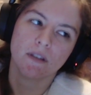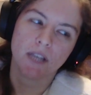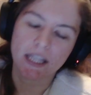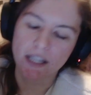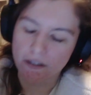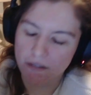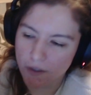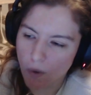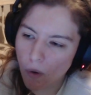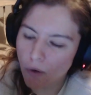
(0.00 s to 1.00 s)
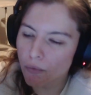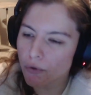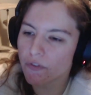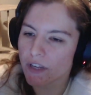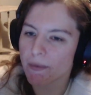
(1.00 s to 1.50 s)
Like the whole
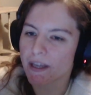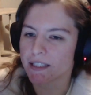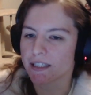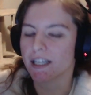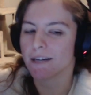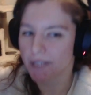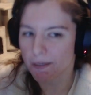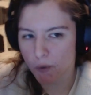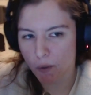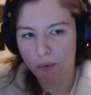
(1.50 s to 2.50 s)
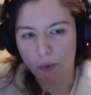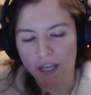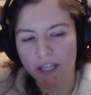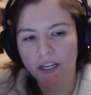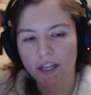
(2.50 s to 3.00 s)
movie basically comes up to a
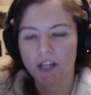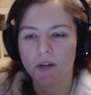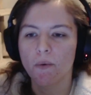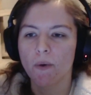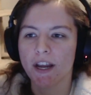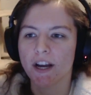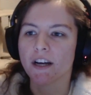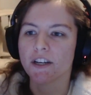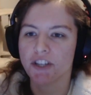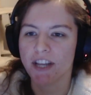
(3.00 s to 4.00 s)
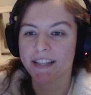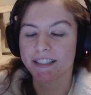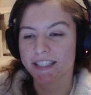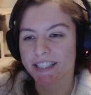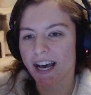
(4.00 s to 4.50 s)
point where she has
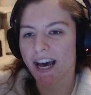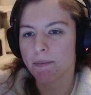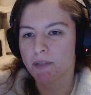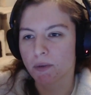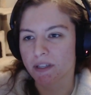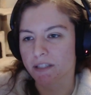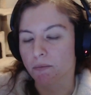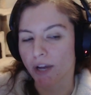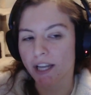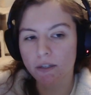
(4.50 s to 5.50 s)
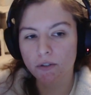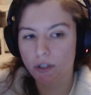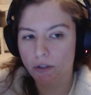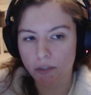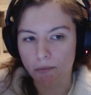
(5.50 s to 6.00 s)
to decide between some rando
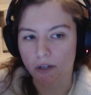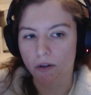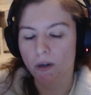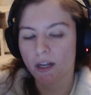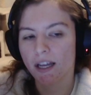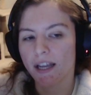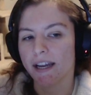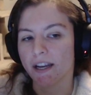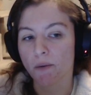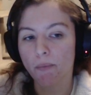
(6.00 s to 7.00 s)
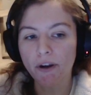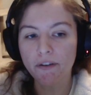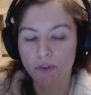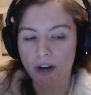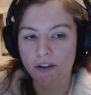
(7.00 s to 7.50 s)
Joe Schmo and her
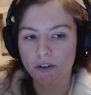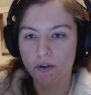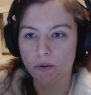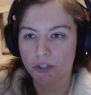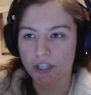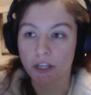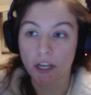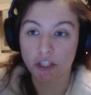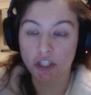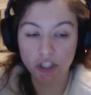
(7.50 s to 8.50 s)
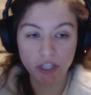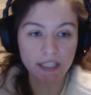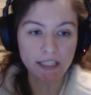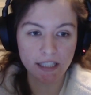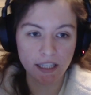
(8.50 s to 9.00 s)
boyfriend, who she had
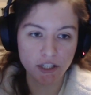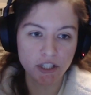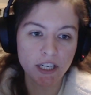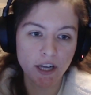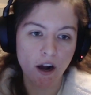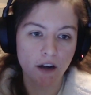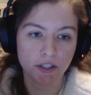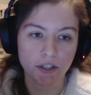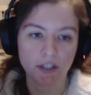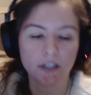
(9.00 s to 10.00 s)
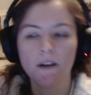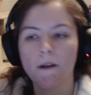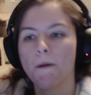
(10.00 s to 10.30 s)
just seen cheating on her